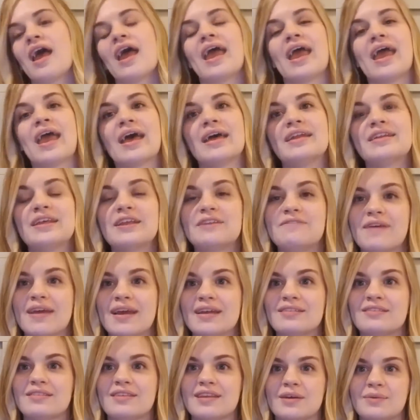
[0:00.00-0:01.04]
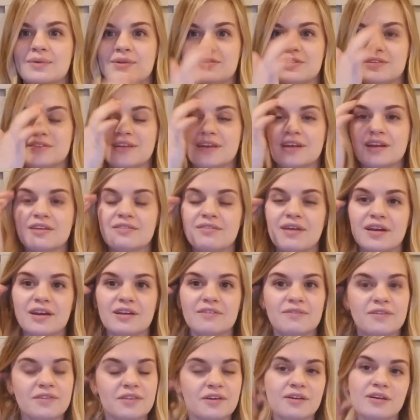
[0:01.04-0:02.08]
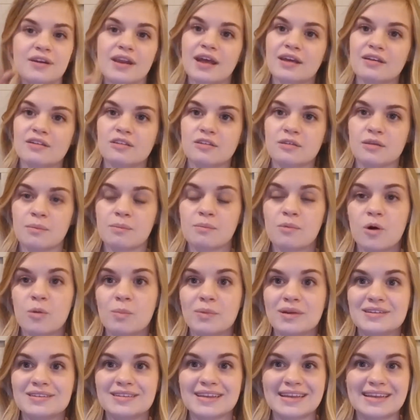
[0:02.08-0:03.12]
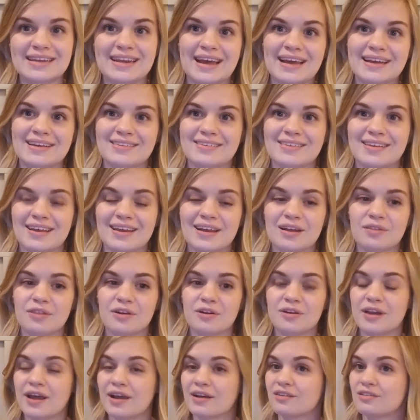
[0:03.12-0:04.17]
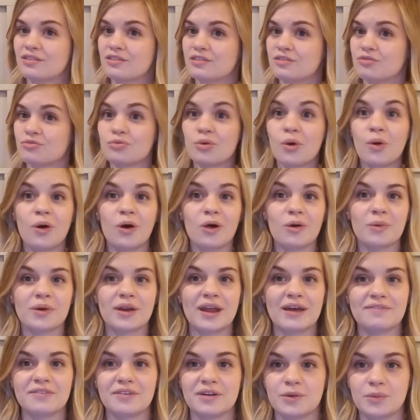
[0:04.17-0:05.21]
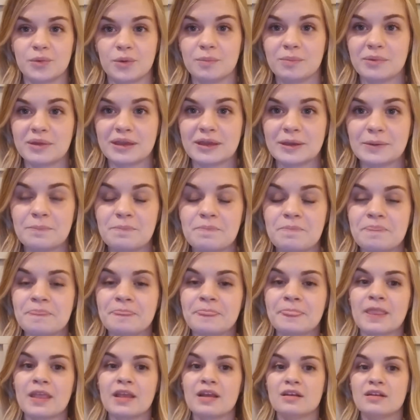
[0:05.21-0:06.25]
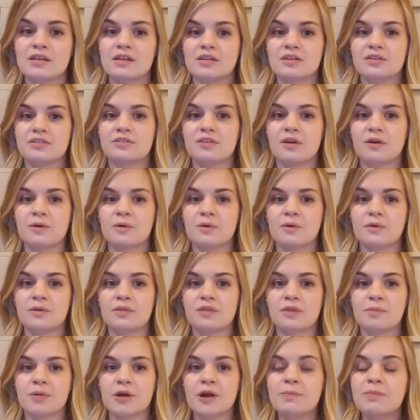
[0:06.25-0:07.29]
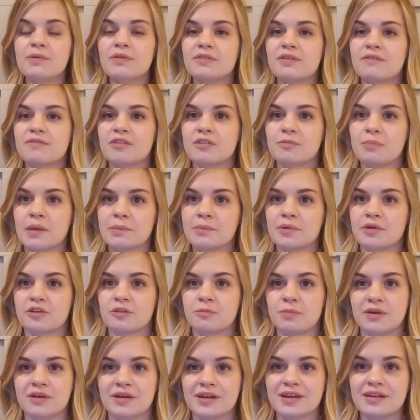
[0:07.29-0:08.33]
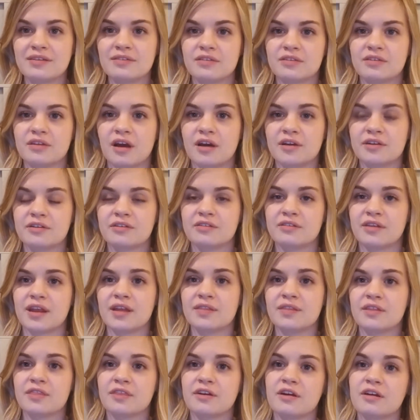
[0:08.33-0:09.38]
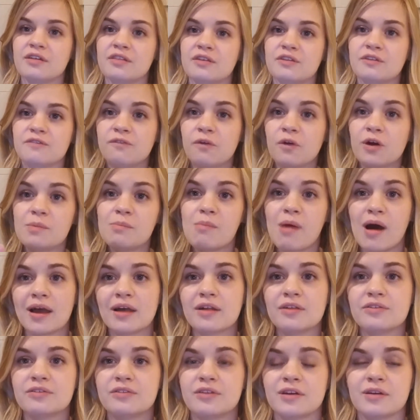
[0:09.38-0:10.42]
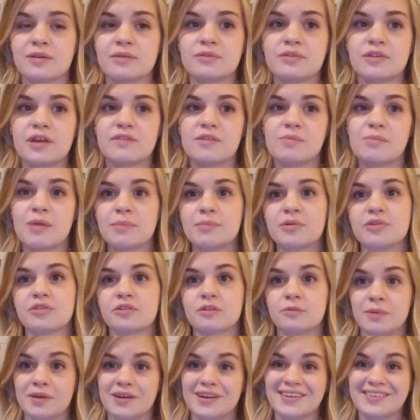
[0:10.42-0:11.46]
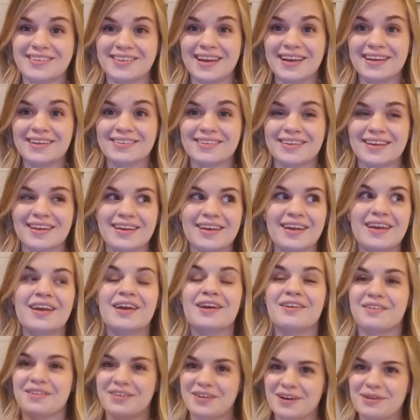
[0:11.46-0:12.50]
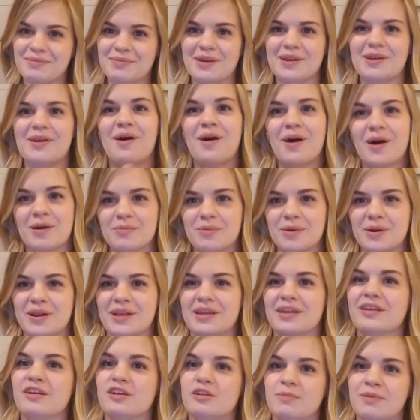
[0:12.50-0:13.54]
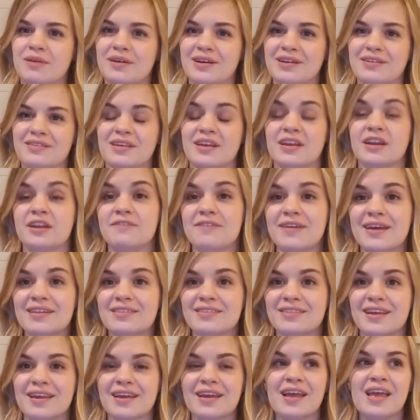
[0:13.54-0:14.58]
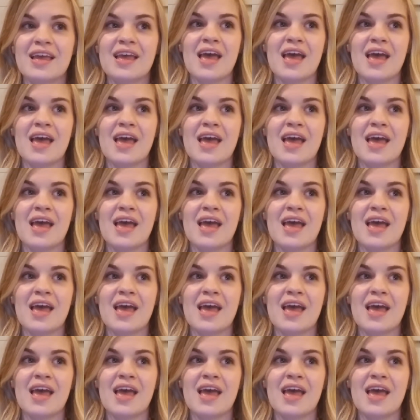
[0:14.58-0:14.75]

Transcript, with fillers: and advancing, which is getting ready for their next moment in AIESEC, their next role, whatever it will be. So the purpose of this member experience is to understand that there are these four milestones of a member's experience in AIESEC, recruitment, onboarding, experiencing, and advancing.